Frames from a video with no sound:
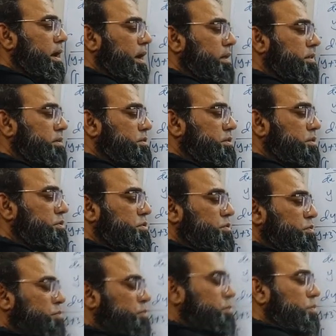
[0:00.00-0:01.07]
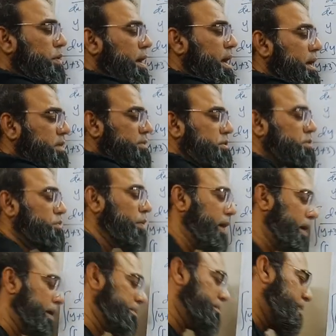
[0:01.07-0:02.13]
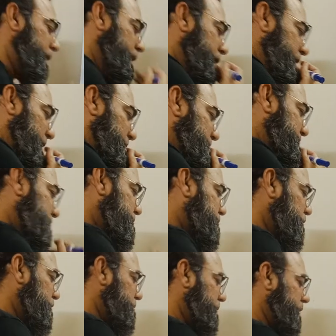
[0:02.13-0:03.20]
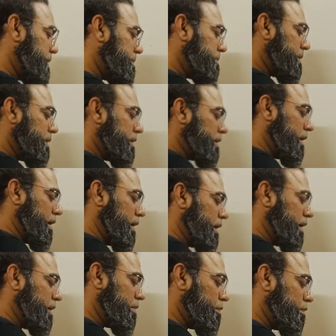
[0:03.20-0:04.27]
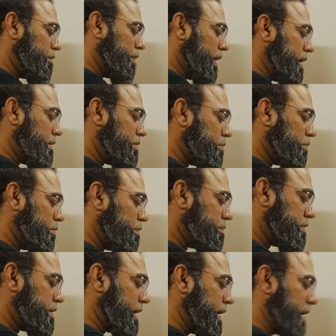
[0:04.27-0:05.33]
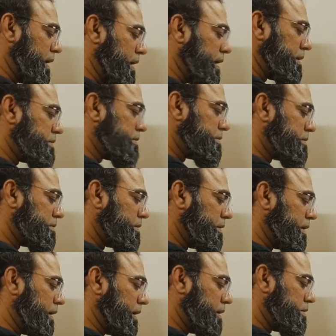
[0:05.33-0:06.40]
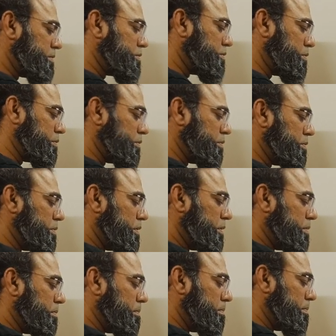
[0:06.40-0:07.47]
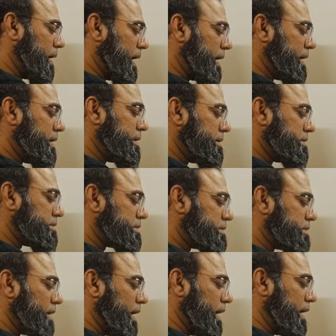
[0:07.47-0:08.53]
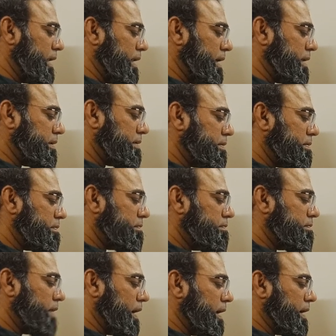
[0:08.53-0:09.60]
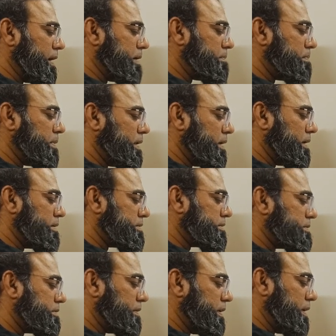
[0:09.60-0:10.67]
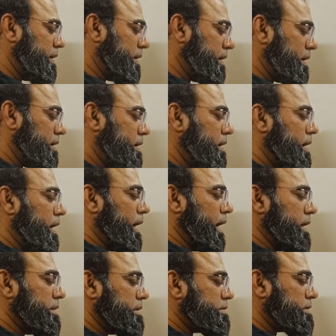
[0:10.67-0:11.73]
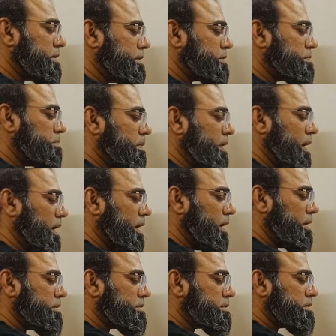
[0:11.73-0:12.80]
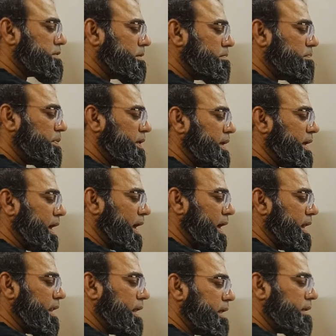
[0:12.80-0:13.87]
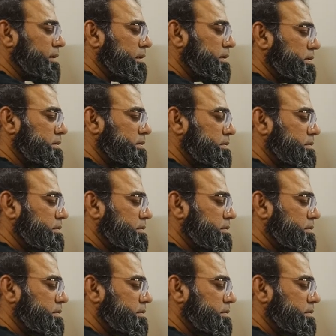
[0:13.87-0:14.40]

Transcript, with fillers: and this is 2x squared. Now this is going to be uh, 1 over 8 into minus ln y plus 3 and this is plus simply ln